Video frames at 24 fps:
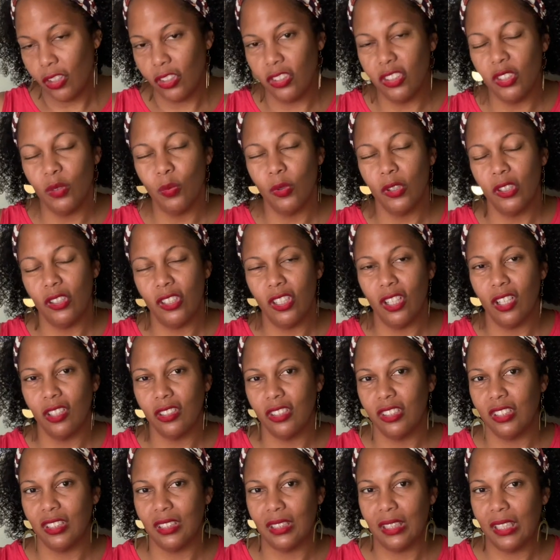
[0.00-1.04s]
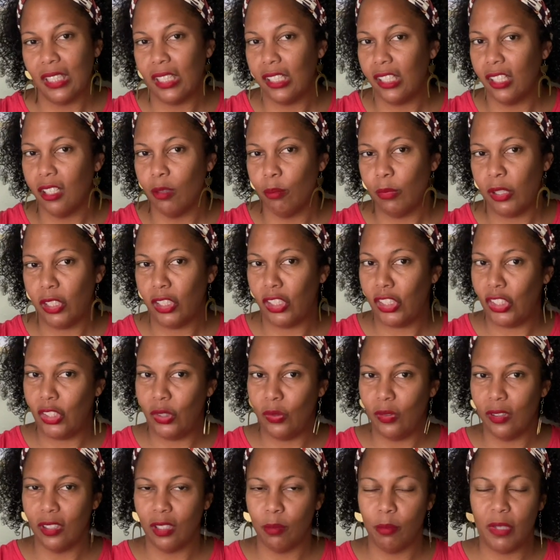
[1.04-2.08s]
You just want a dog to just lay there and be
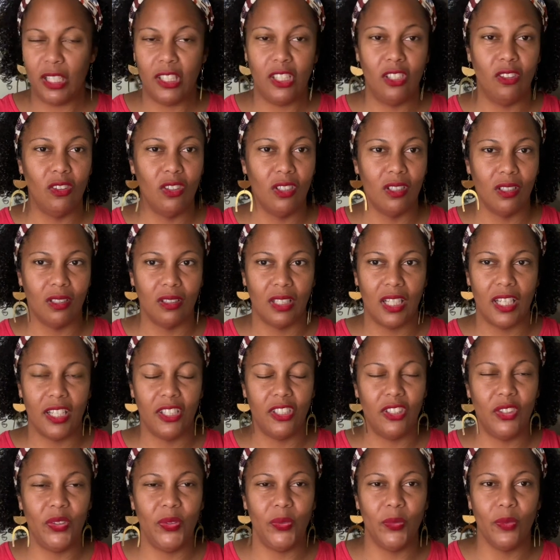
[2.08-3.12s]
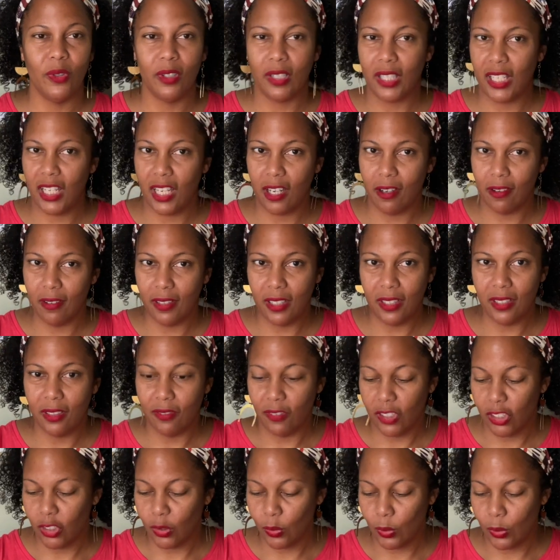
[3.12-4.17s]
cute and to make you look like you are a caring
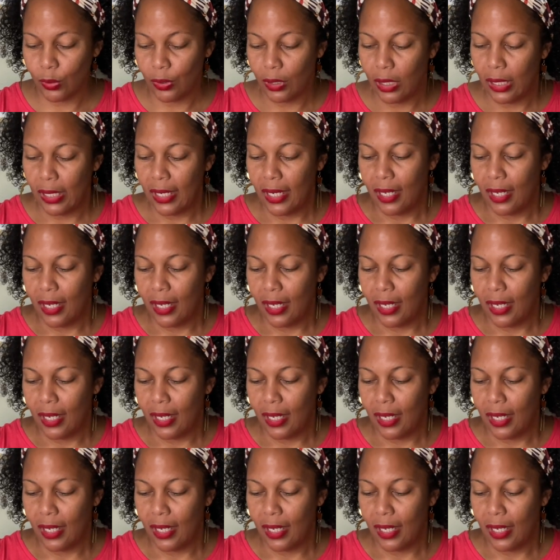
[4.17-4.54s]
individual.